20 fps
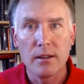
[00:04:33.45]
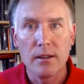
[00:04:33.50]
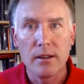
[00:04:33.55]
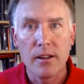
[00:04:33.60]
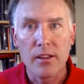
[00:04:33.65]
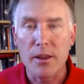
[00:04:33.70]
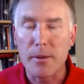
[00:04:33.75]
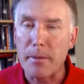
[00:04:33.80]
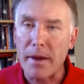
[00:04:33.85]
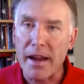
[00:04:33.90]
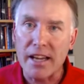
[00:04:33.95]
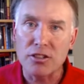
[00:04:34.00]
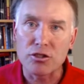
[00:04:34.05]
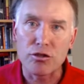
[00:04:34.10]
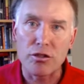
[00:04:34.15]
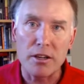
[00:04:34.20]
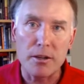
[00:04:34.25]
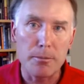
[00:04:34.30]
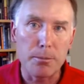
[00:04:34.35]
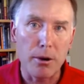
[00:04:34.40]
The
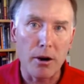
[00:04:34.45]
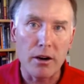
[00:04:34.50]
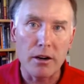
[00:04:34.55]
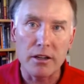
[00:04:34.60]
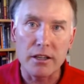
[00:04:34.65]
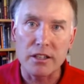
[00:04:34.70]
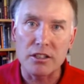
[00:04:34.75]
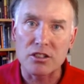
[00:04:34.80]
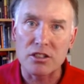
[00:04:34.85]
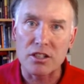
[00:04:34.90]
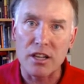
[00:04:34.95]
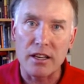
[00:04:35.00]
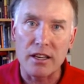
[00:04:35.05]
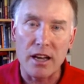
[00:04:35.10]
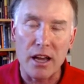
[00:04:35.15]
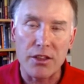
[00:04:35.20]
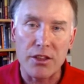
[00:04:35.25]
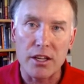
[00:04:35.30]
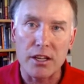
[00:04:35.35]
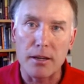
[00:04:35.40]
mainstream parties say
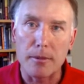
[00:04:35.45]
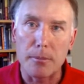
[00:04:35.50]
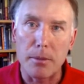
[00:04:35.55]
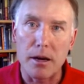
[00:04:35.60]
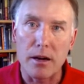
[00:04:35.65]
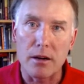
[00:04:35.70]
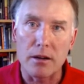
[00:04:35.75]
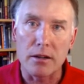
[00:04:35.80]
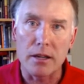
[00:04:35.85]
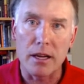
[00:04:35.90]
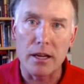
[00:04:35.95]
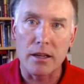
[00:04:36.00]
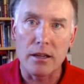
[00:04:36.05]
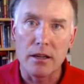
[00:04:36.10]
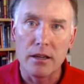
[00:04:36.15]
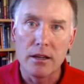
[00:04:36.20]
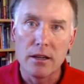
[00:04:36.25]
nothing about it.